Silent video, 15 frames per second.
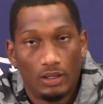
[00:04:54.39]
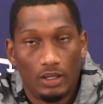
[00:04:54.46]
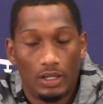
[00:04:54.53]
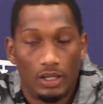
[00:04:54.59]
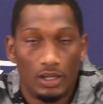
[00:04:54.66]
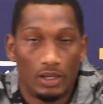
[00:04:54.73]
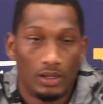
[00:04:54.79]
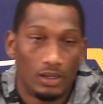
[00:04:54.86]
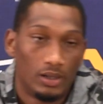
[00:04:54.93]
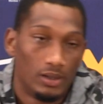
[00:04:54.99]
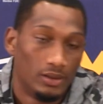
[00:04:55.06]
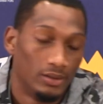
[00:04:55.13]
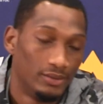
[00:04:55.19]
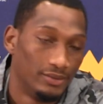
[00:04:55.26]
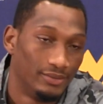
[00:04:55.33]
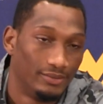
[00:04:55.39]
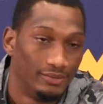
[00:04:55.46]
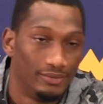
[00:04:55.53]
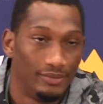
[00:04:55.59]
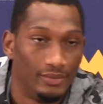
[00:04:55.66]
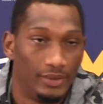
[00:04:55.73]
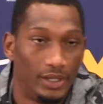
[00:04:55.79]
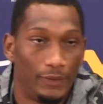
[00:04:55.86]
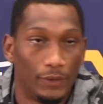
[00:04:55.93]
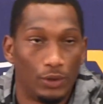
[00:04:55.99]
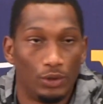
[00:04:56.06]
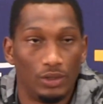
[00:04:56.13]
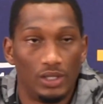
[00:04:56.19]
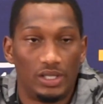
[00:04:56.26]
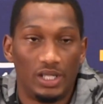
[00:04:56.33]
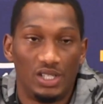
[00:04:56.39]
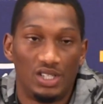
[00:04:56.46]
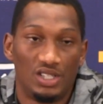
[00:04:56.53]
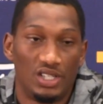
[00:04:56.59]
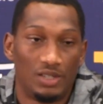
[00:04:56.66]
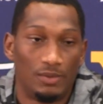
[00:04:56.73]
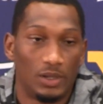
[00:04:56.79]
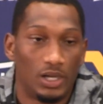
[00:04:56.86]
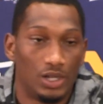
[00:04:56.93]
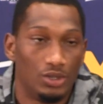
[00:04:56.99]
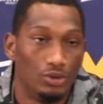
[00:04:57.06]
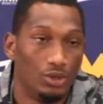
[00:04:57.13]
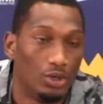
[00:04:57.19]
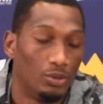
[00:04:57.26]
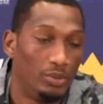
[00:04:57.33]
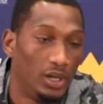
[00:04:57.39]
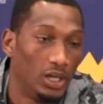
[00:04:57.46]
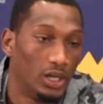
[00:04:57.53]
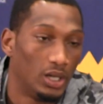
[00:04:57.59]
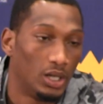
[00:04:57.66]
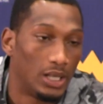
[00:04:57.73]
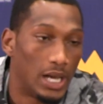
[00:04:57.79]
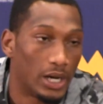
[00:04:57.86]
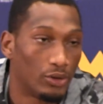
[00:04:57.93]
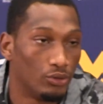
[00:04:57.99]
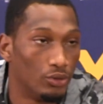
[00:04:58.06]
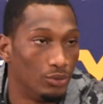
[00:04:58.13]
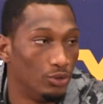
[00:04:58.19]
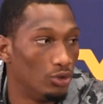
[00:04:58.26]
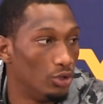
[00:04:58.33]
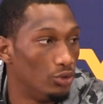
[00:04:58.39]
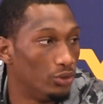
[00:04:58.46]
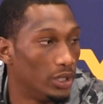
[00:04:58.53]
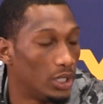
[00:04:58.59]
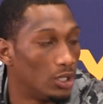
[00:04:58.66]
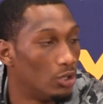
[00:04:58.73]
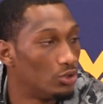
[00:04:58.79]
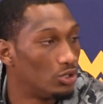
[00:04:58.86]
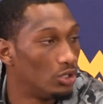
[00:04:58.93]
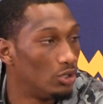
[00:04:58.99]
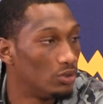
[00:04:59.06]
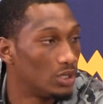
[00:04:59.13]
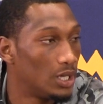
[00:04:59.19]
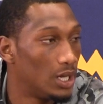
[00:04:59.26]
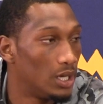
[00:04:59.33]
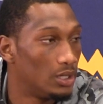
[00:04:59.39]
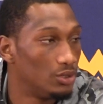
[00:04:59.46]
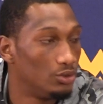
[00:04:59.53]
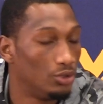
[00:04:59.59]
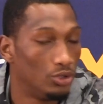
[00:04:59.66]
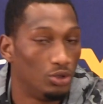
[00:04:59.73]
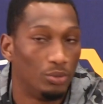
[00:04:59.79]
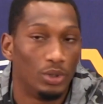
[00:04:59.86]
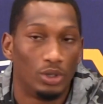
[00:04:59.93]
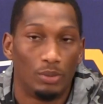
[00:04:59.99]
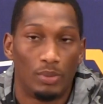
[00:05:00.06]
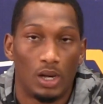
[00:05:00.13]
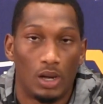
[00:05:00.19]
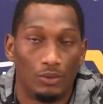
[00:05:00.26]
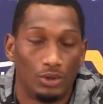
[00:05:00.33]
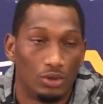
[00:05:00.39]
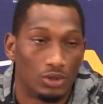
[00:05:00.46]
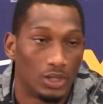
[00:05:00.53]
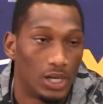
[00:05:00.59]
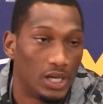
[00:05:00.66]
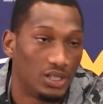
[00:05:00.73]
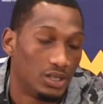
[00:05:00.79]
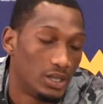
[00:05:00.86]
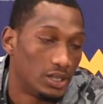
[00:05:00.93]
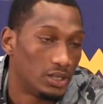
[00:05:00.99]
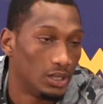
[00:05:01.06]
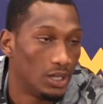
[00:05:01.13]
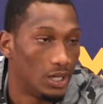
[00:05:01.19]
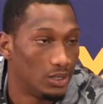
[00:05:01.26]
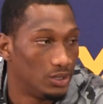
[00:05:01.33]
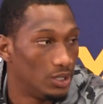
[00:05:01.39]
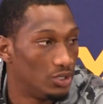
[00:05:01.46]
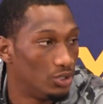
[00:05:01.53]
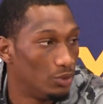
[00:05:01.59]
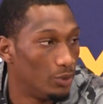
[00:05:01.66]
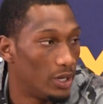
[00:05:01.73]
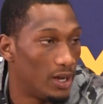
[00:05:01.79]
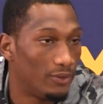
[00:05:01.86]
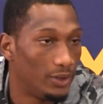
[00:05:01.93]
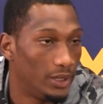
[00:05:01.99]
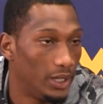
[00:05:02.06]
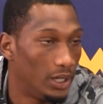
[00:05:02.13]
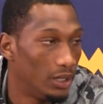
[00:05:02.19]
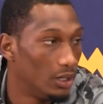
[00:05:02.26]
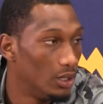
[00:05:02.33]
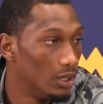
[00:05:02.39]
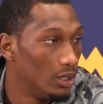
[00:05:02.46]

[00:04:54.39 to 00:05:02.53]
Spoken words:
Yeah, difficult decision just because, you know, being in the locker room, you know, you get close to those guys. You know, you build a bond with those guys, and that's the guys that you're with every day.